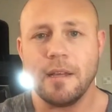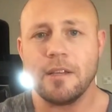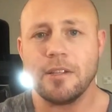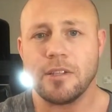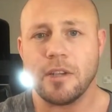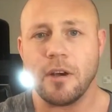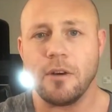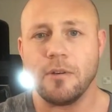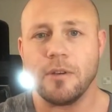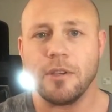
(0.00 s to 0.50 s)

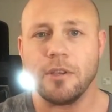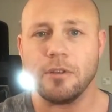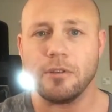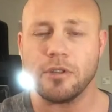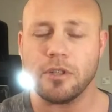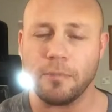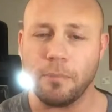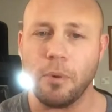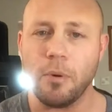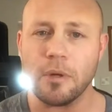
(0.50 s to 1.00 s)
So your
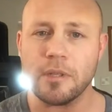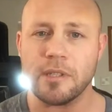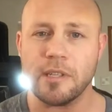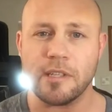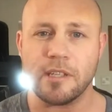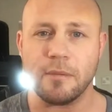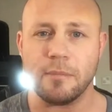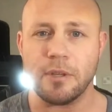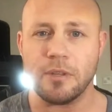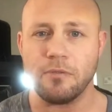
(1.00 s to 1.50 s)
support
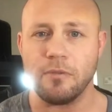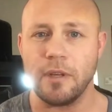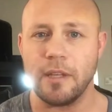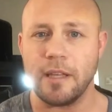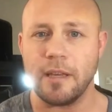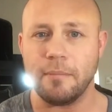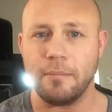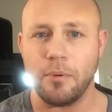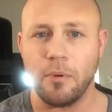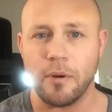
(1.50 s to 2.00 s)
system is
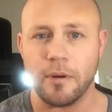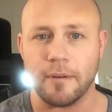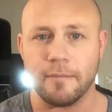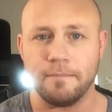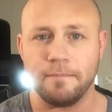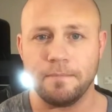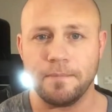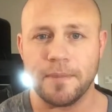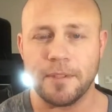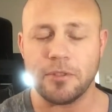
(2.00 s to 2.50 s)
really important.
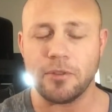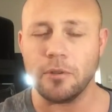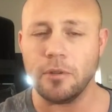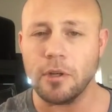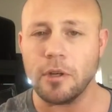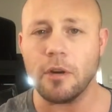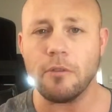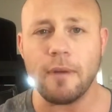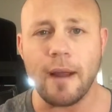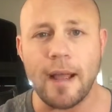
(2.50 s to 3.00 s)
So
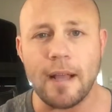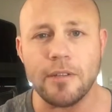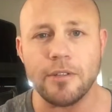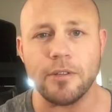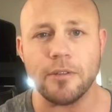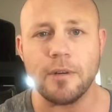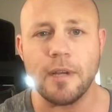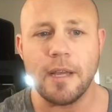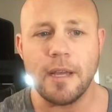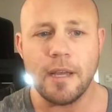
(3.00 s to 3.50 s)
look around
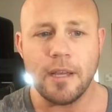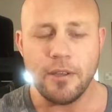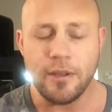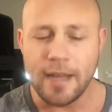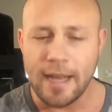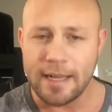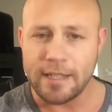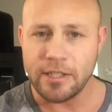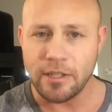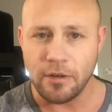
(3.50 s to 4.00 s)
you. You
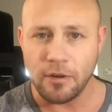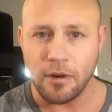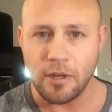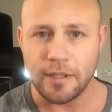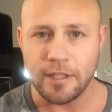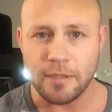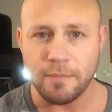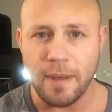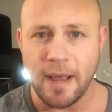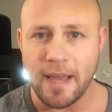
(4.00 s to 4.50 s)
guys that are
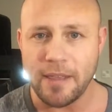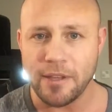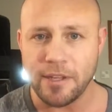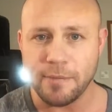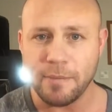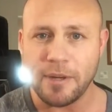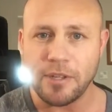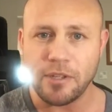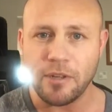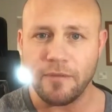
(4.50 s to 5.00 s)
on this path,
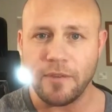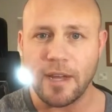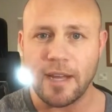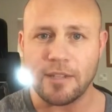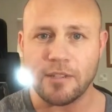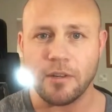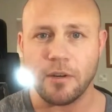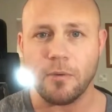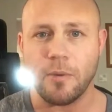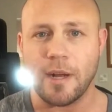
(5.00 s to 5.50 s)
especially if you
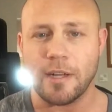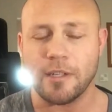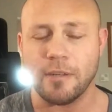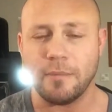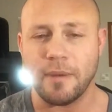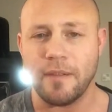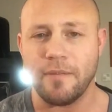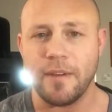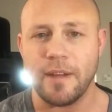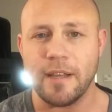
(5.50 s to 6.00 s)
guys are watching
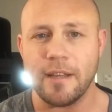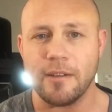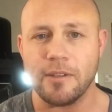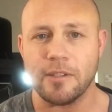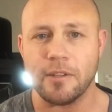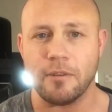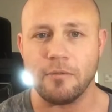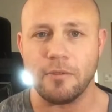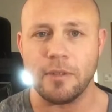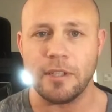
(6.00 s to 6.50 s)
my
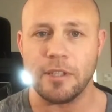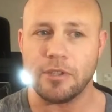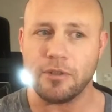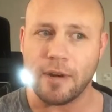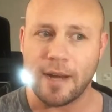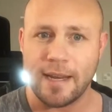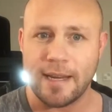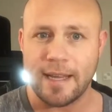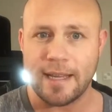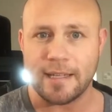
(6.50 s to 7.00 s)
videos that are really
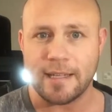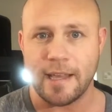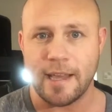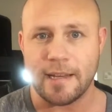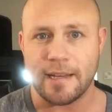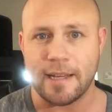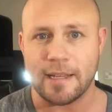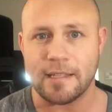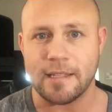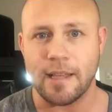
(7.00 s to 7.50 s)
trying to get to
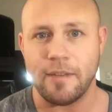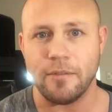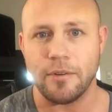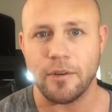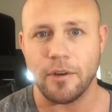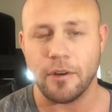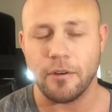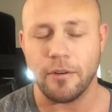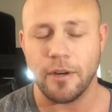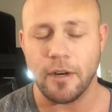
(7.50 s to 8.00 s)
that next level in
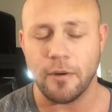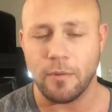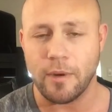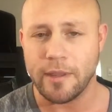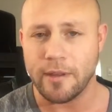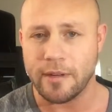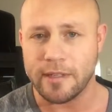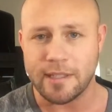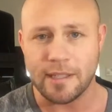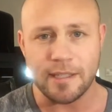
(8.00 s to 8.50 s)
your career,
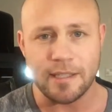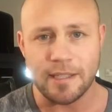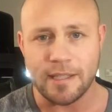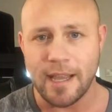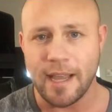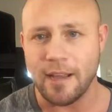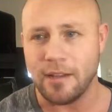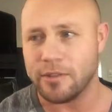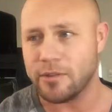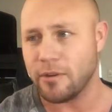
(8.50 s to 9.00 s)
whether it's in
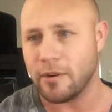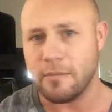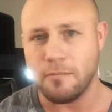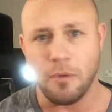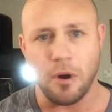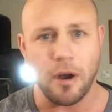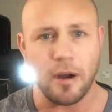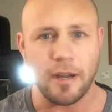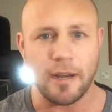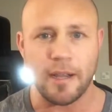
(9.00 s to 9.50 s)
sales or in
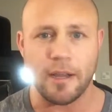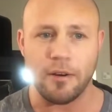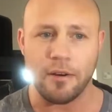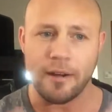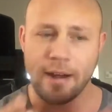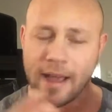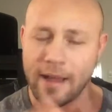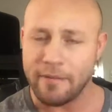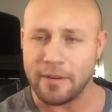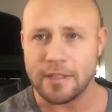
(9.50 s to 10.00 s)
marketing or
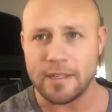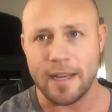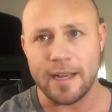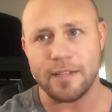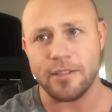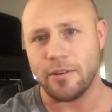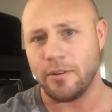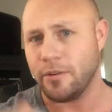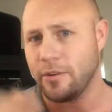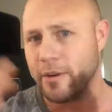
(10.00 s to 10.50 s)
in
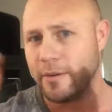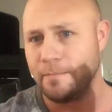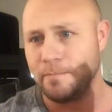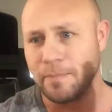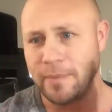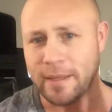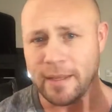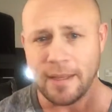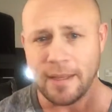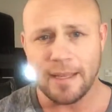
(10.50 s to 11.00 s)
advertising or in
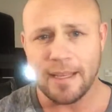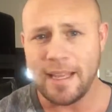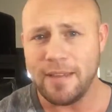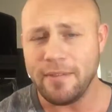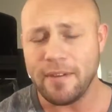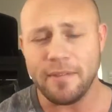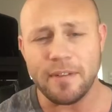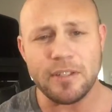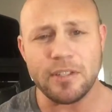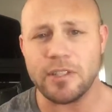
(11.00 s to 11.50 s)

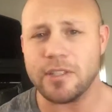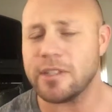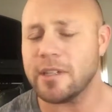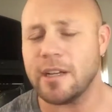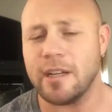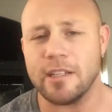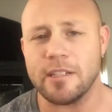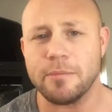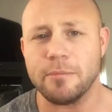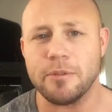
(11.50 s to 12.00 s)
even if it's just in
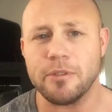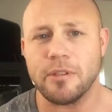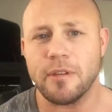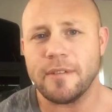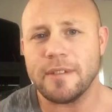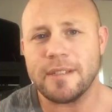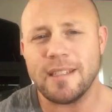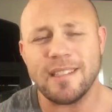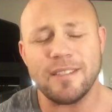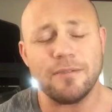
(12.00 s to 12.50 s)
customer
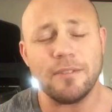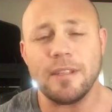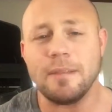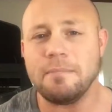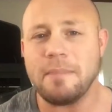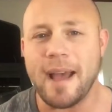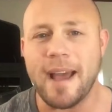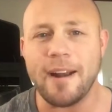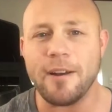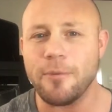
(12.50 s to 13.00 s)
service, doesn't really
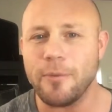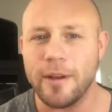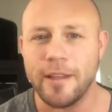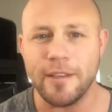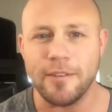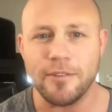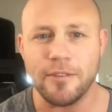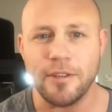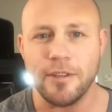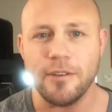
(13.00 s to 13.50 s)
matter what
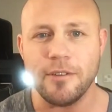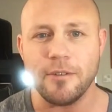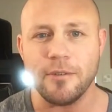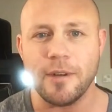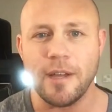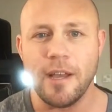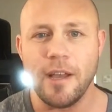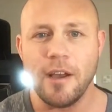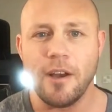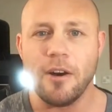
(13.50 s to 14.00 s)
you do.
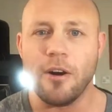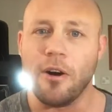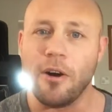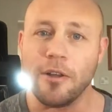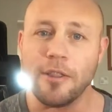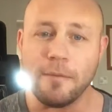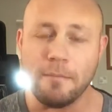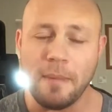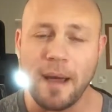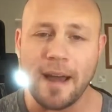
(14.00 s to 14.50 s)

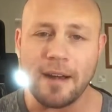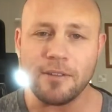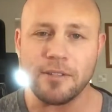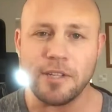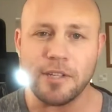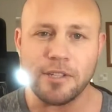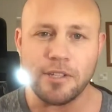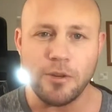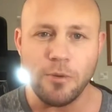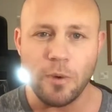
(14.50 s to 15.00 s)
All that matters
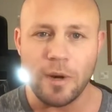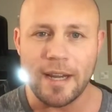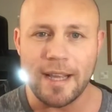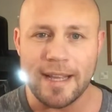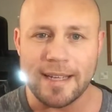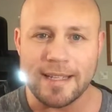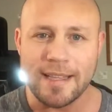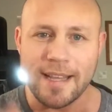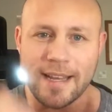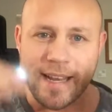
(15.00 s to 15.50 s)
is you want to
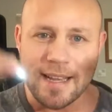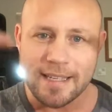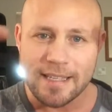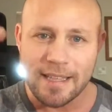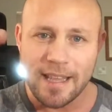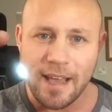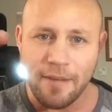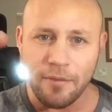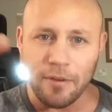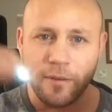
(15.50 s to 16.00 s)
get to the next
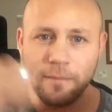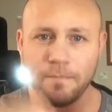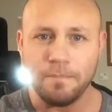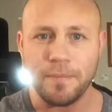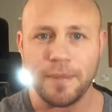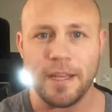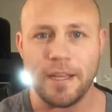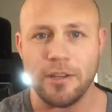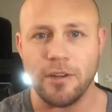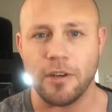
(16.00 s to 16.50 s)
level
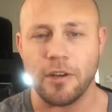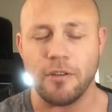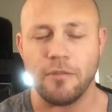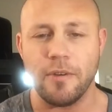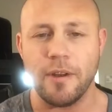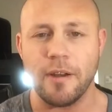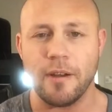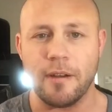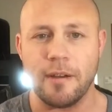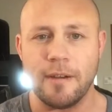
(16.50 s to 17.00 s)
in your
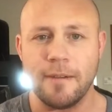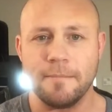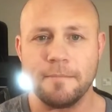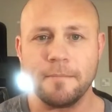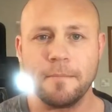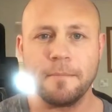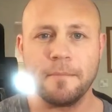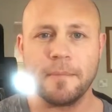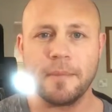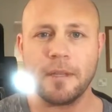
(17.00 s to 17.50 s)
career.
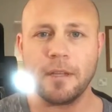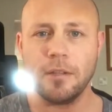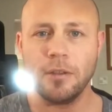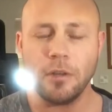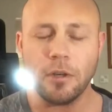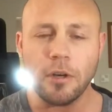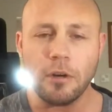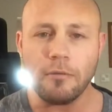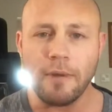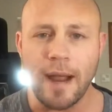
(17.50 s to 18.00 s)

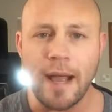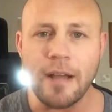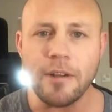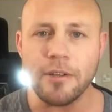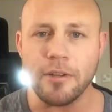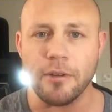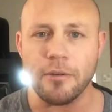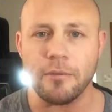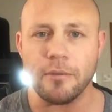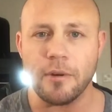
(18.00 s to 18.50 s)
Look
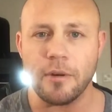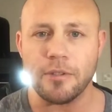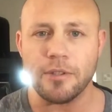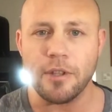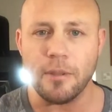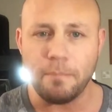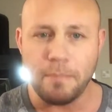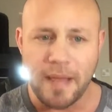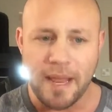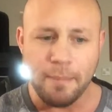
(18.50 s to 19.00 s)
around you. To
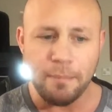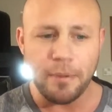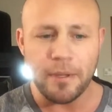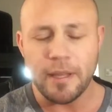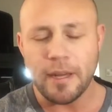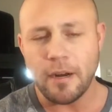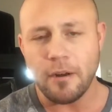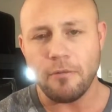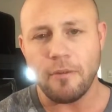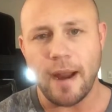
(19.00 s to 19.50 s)
the people
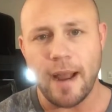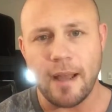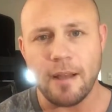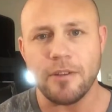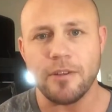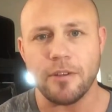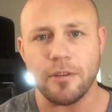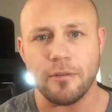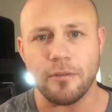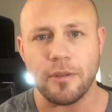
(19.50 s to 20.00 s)
that are
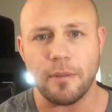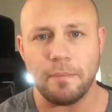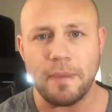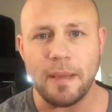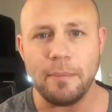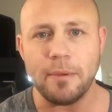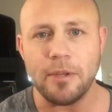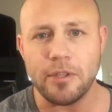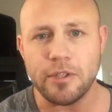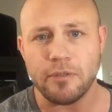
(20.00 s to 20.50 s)
around you, the
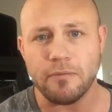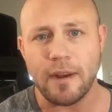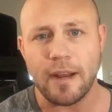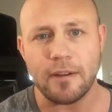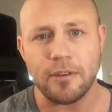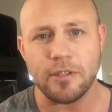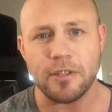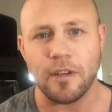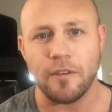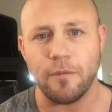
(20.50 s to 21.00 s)
people you
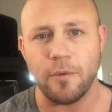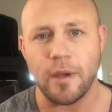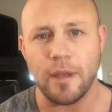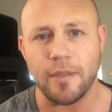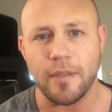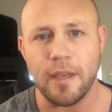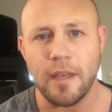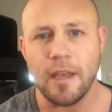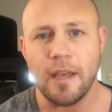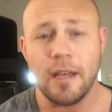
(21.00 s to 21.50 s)
surround yourself
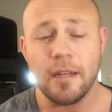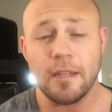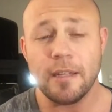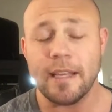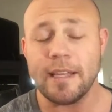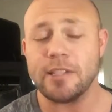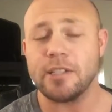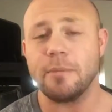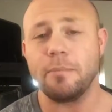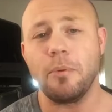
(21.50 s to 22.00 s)
with, do
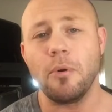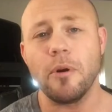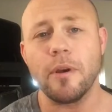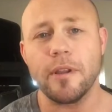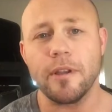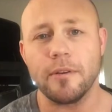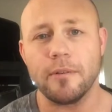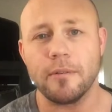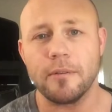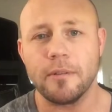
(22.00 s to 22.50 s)
they
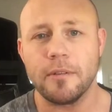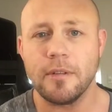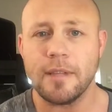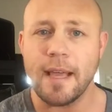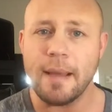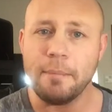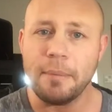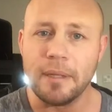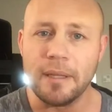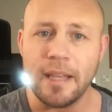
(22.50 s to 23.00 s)
support you? Do
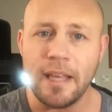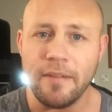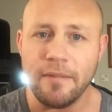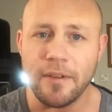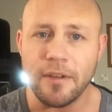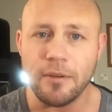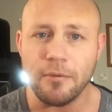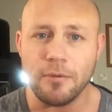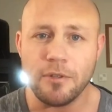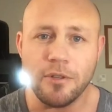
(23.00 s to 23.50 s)
they believe
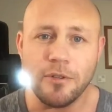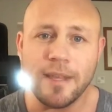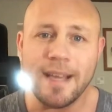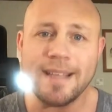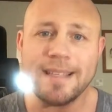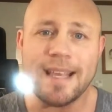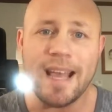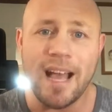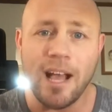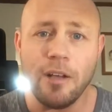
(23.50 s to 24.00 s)
in you? Do they
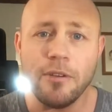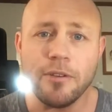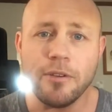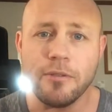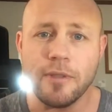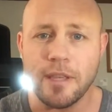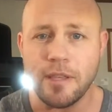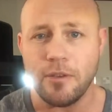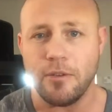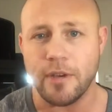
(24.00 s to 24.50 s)
tell
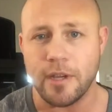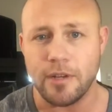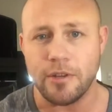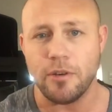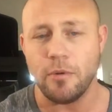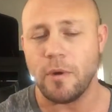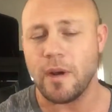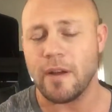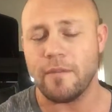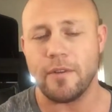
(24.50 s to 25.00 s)
you that you can
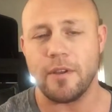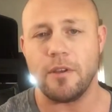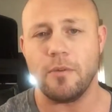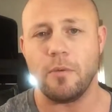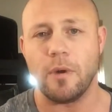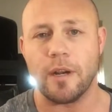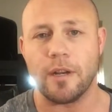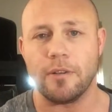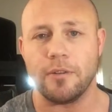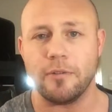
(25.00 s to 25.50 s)
do whatever you
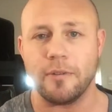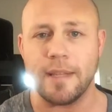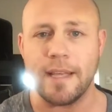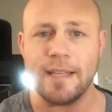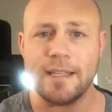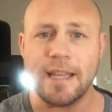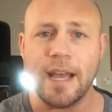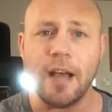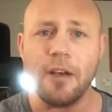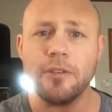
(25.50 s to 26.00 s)
want to do? Do they
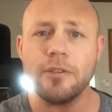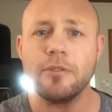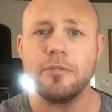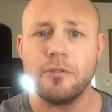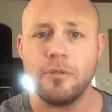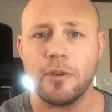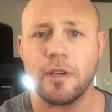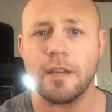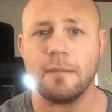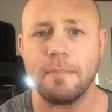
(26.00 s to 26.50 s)
tell you
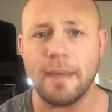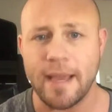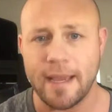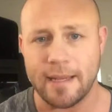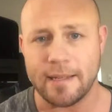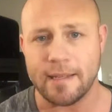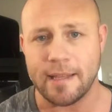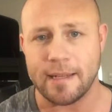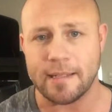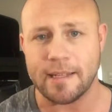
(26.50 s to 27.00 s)
you can make
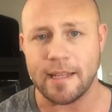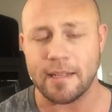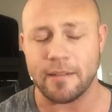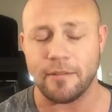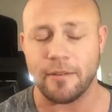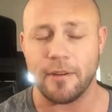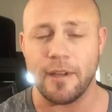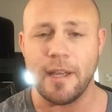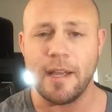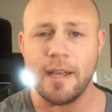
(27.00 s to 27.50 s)
it to
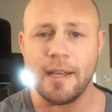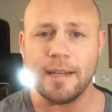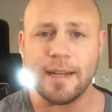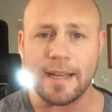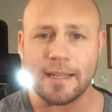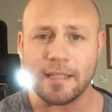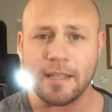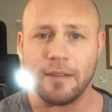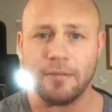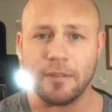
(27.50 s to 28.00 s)
that
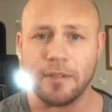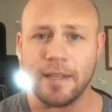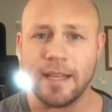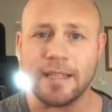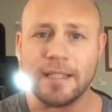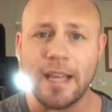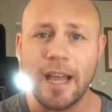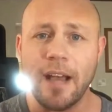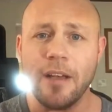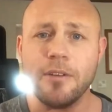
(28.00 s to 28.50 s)
next level? Do they
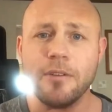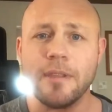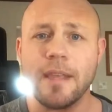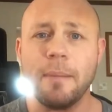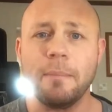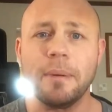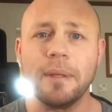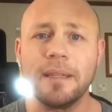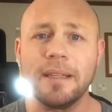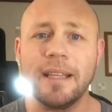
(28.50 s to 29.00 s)
tell you they
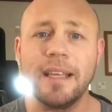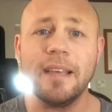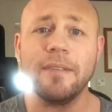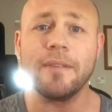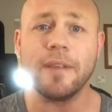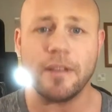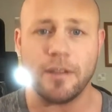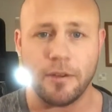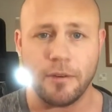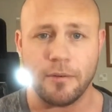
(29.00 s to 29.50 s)

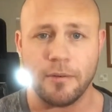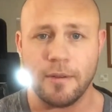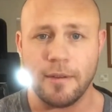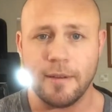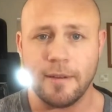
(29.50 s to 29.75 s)
believe in you?